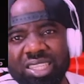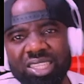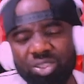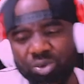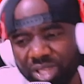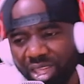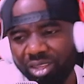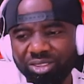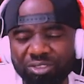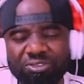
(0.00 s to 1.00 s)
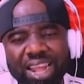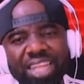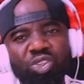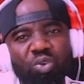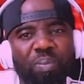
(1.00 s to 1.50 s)
Some girls they
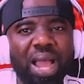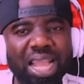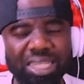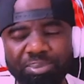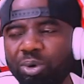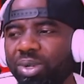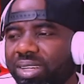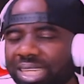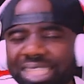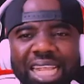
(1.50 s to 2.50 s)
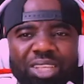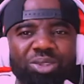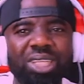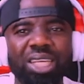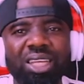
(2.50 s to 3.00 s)
fight too much, bro. These are
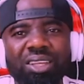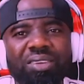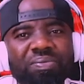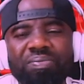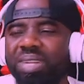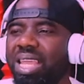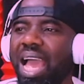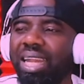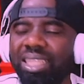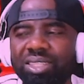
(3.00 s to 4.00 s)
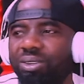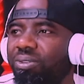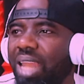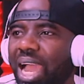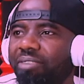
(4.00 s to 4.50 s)
just reality
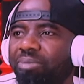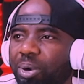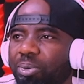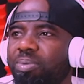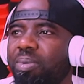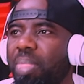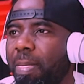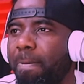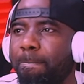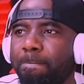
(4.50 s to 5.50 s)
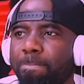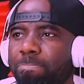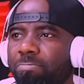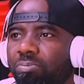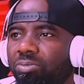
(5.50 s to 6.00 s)
of life, bro.
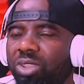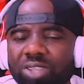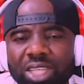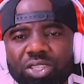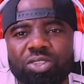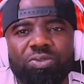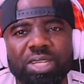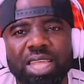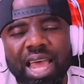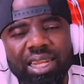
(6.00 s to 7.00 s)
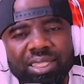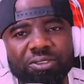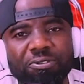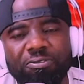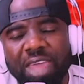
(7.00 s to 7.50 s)
These are just
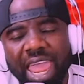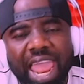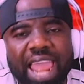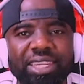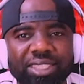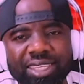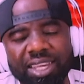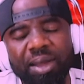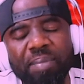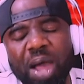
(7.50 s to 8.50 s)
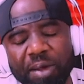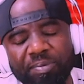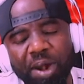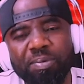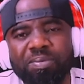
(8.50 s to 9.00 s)
reality facts. Come on,
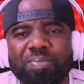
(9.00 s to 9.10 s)
bro.